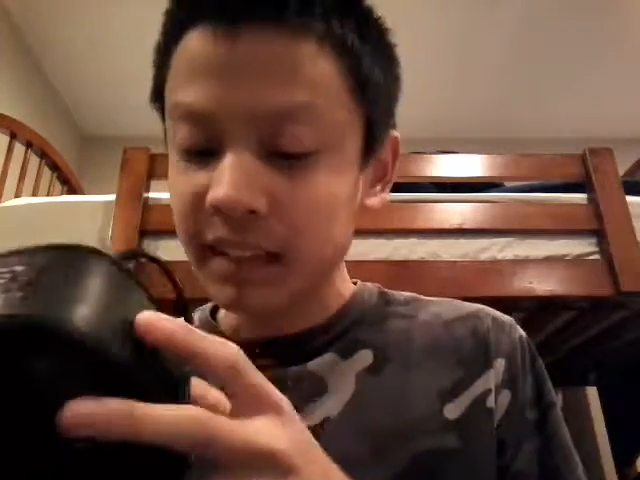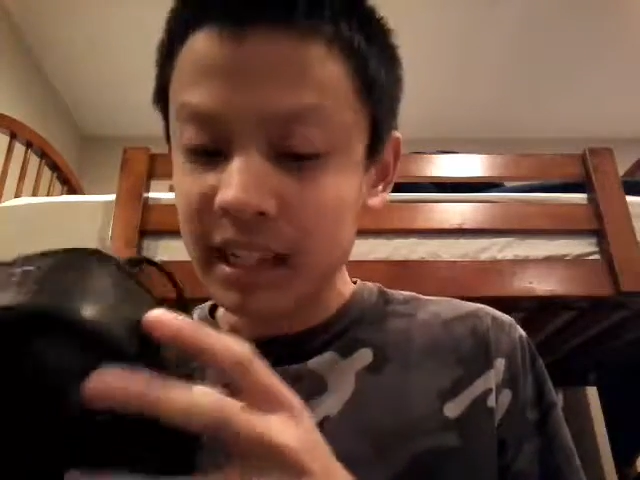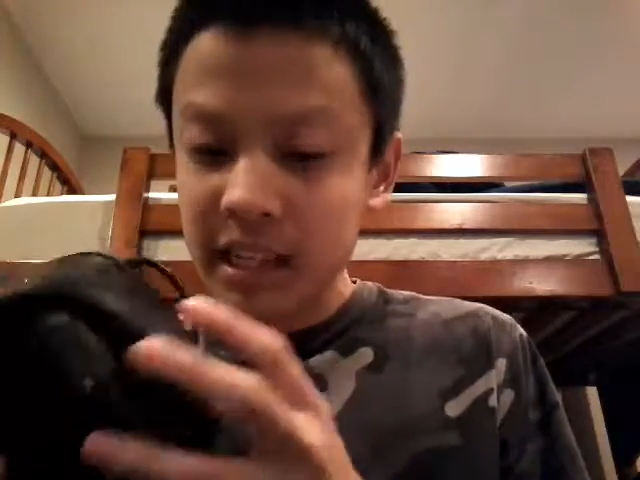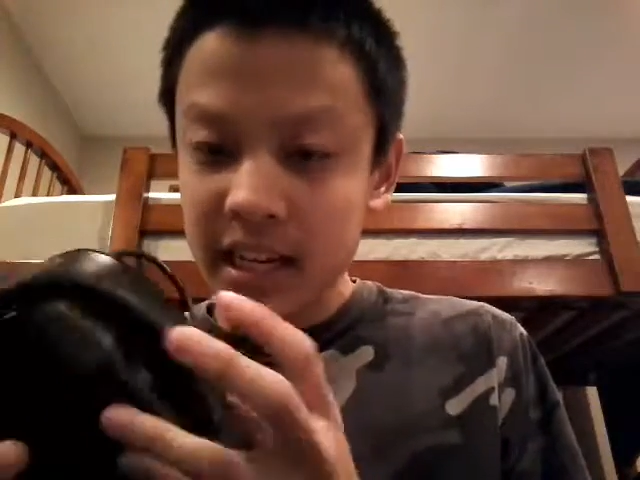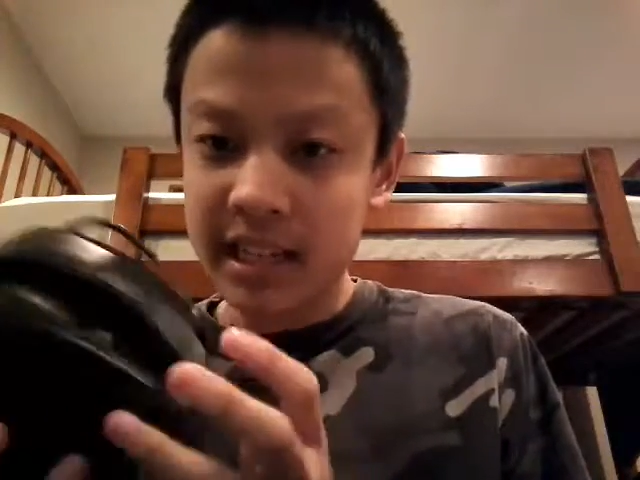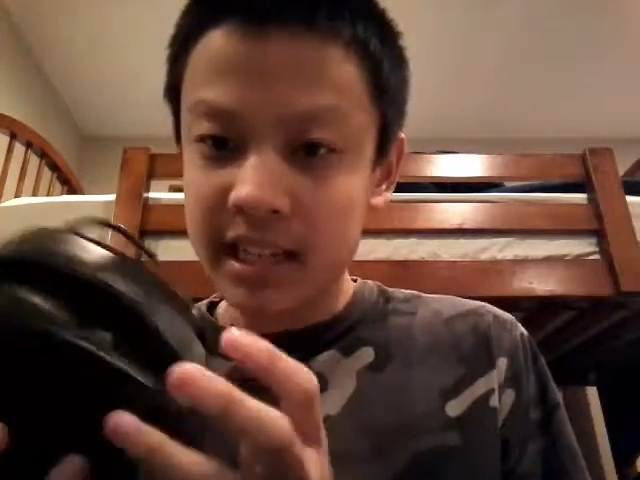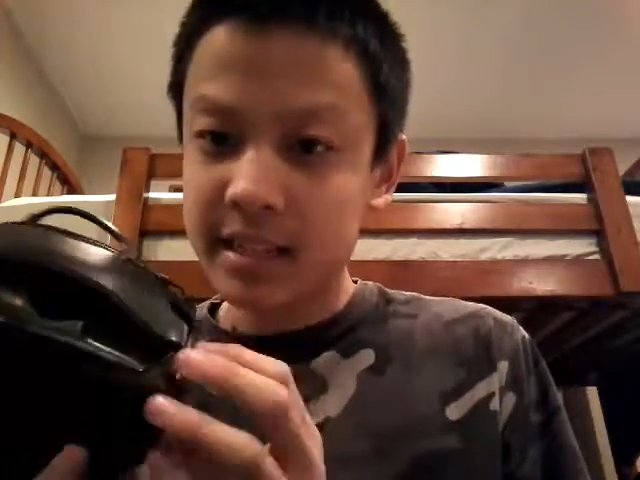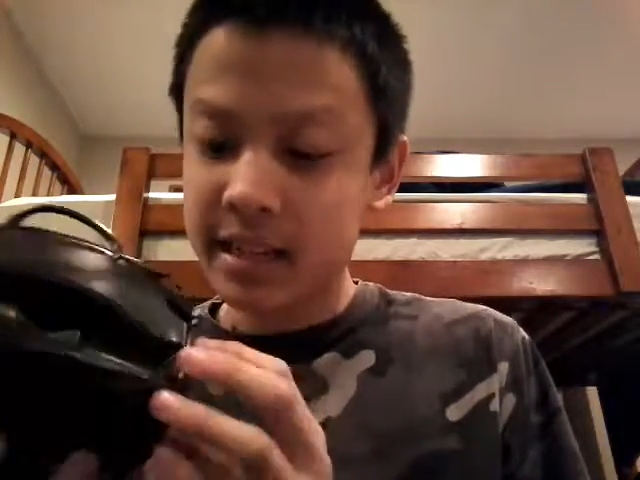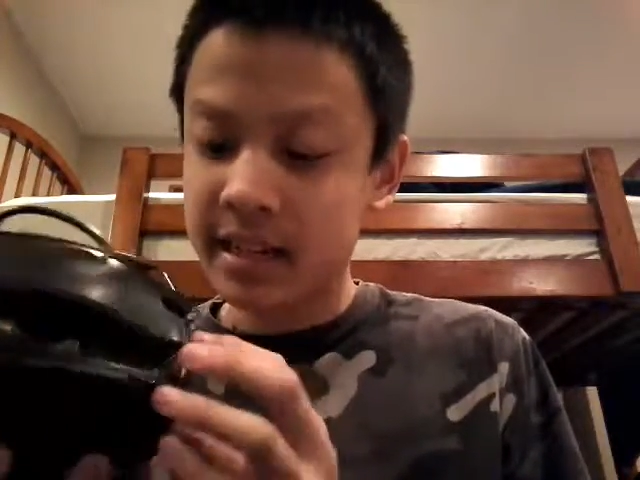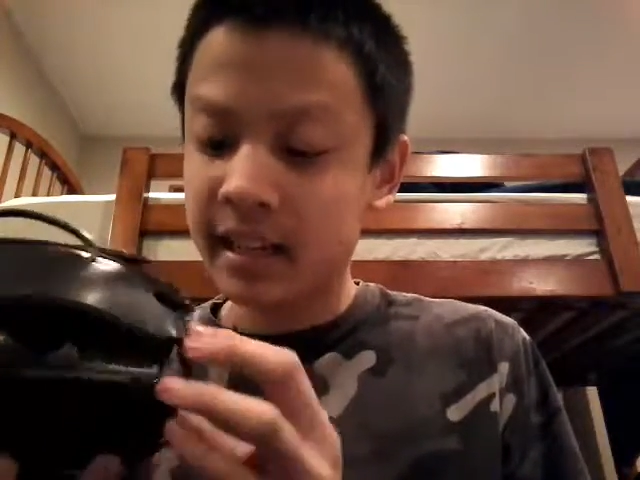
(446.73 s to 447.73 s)
It's an
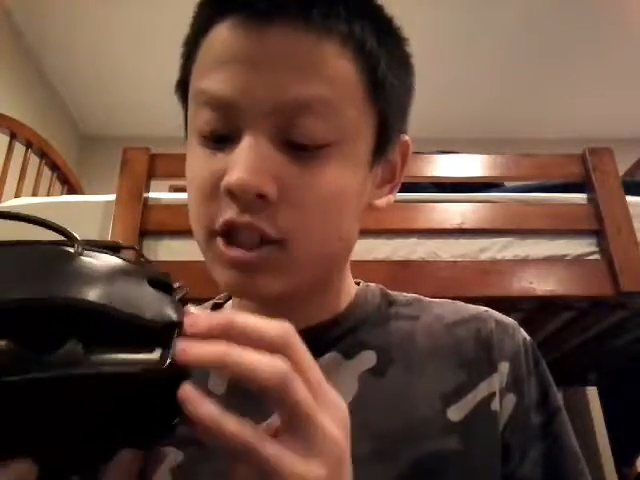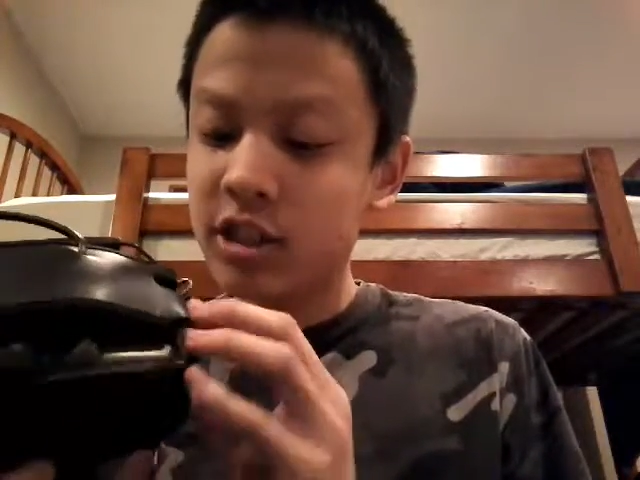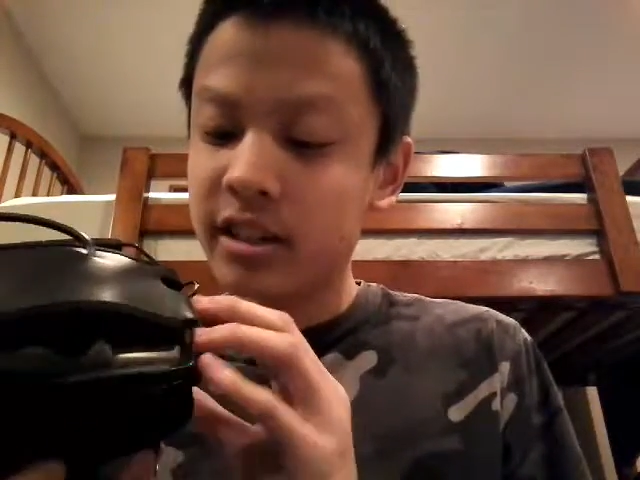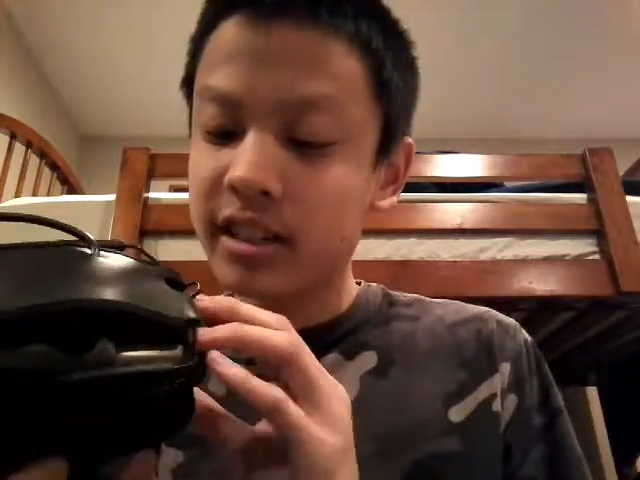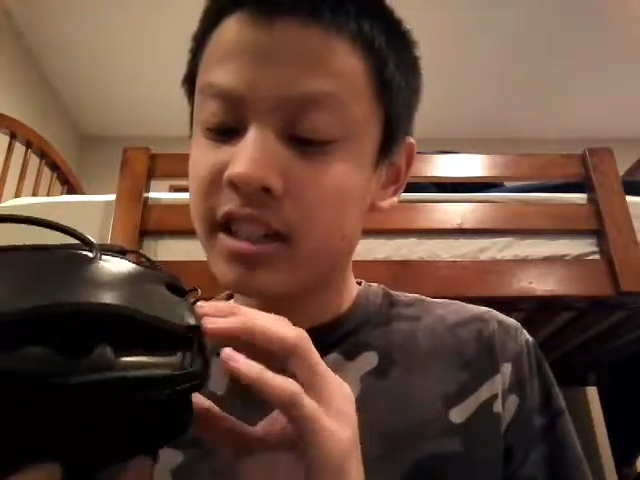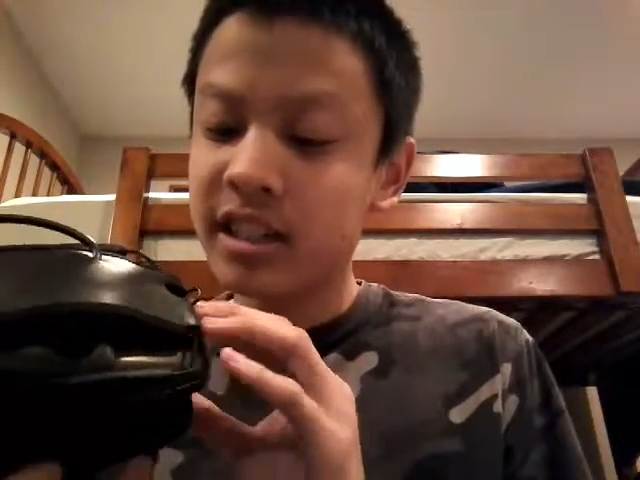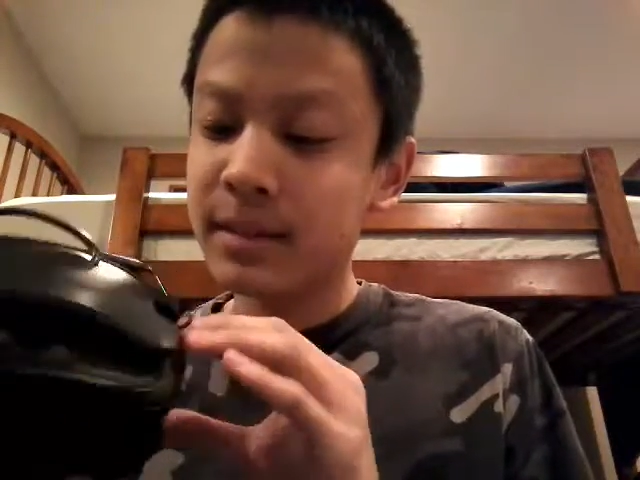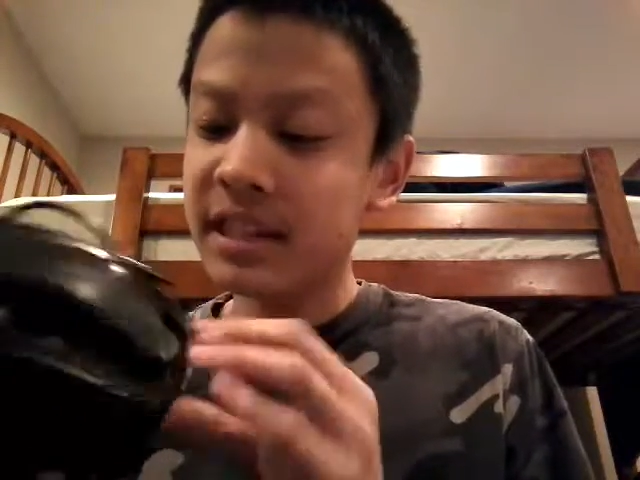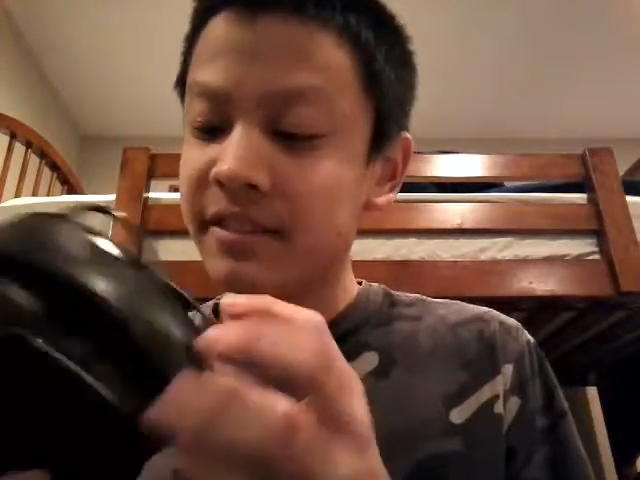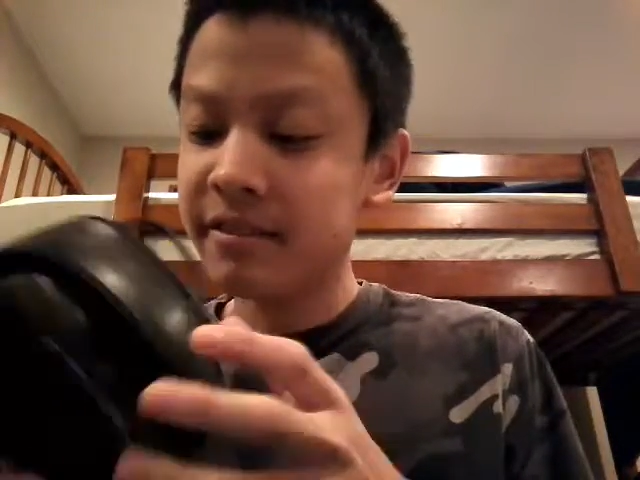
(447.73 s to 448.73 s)
electronic earmuff
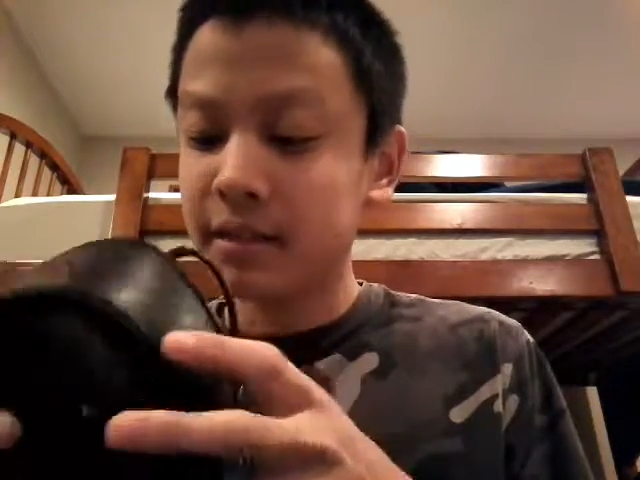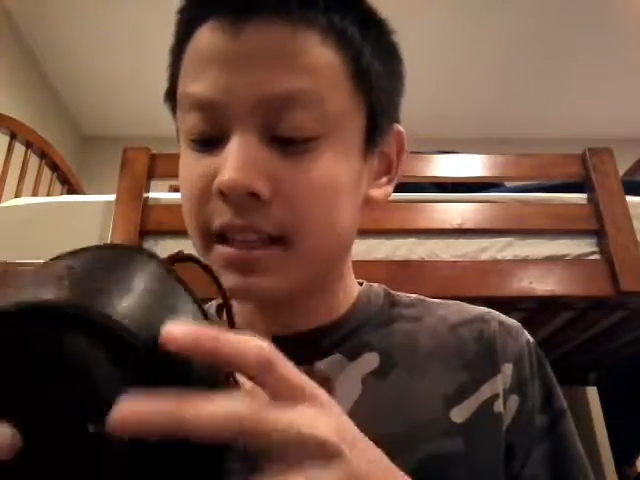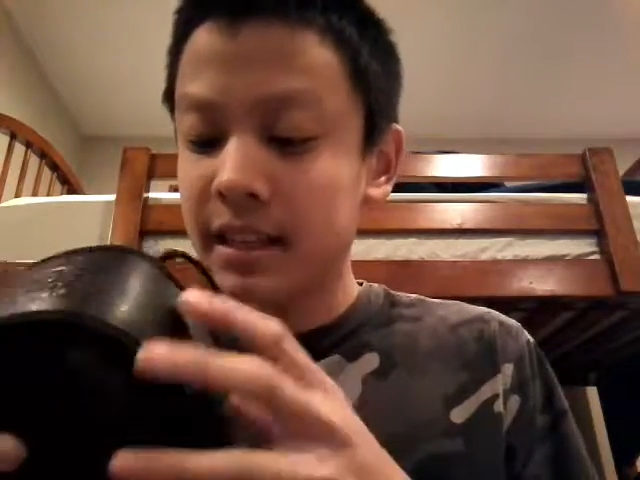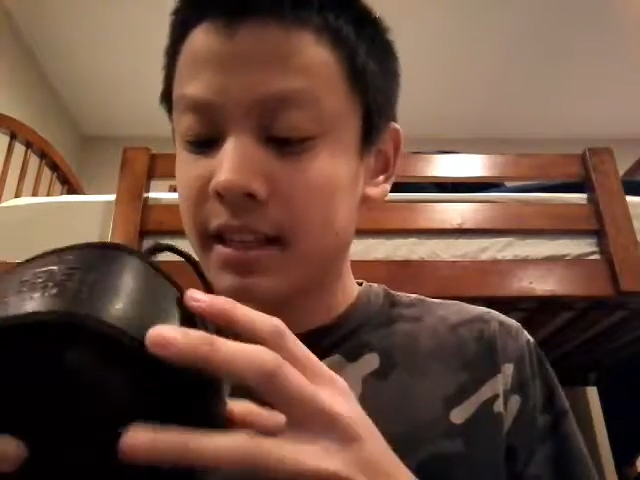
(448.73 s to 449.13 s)
with